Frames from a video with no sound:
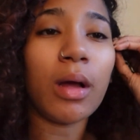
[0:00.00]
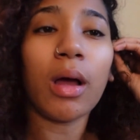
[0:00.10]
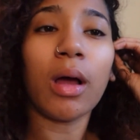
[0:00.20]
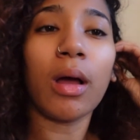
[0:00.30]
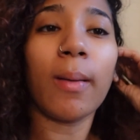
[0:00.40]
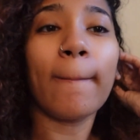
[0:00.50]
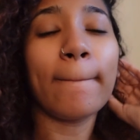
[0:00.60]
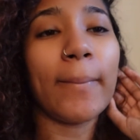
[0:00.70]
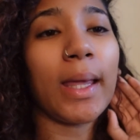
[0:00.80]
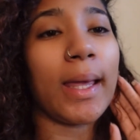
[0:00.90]

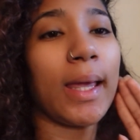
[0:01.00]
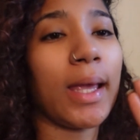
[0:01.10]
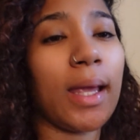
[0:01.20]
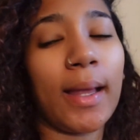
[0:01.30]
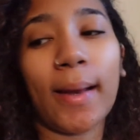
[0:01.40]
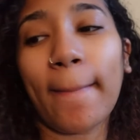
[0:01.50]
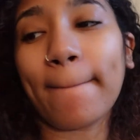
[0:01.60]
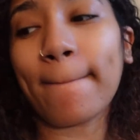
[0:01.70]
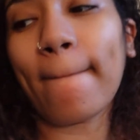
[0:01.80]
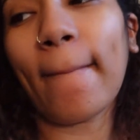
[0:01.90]
Um, and
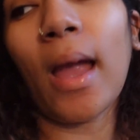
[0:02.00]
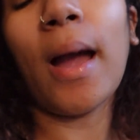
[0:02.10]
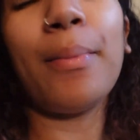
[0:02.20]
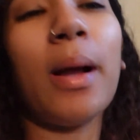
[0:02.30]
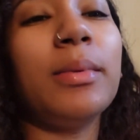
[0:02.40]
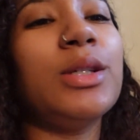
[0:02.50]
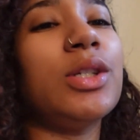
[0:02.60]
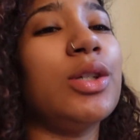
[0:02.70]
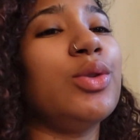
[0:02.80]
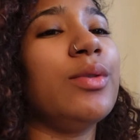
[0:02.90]
I probably
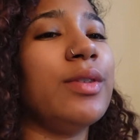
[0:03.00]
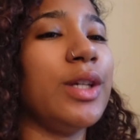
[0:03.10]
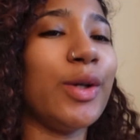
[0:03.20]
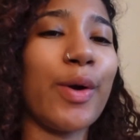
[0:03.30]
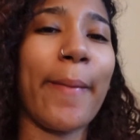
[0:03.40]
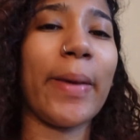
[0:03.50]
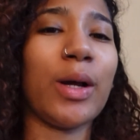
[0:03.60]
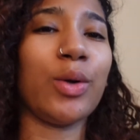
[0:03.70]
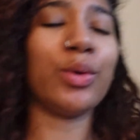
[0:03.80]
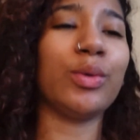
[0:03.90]
should do a video on my
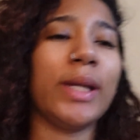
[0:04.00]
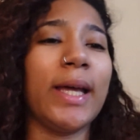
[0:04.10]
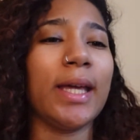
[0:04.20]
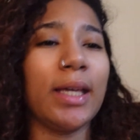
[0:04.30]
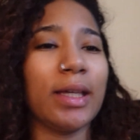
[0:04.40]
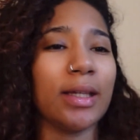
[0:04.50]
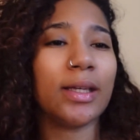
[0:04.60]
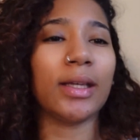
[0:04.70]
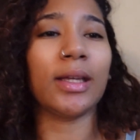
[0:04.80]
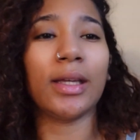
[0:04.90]
whole like
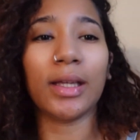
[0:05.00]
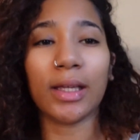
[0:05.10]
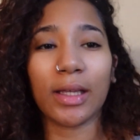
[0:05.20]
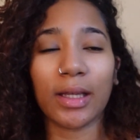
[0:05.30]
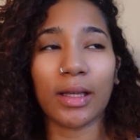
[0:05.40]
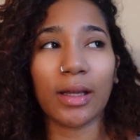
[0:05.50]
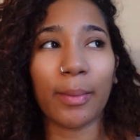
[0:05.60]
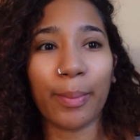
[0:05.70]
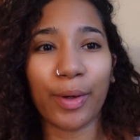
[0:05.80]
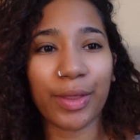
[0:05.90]

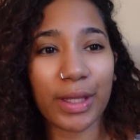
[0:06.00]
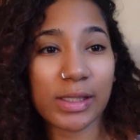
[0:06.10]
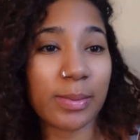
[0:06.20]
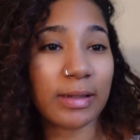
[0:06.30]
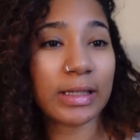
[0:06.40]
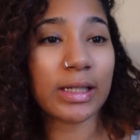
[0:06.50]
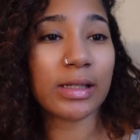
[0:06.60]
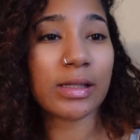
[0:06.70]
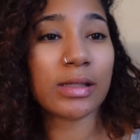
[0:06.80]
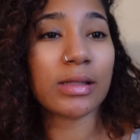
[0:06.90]
birth
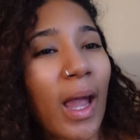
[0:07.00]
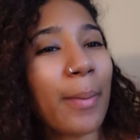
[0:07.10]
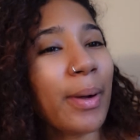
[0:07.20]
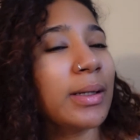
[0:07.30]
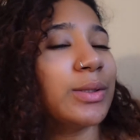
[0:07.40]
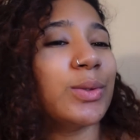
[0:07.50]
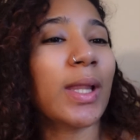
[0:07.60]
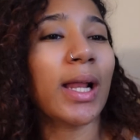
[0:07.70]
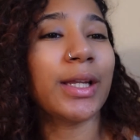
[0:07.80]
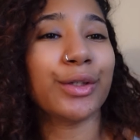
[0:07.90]
experience. I'll probably do
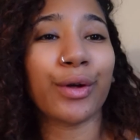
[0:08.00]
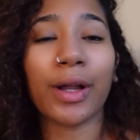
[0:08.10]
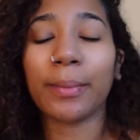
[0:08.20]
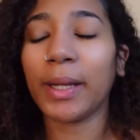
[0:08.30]
that later on.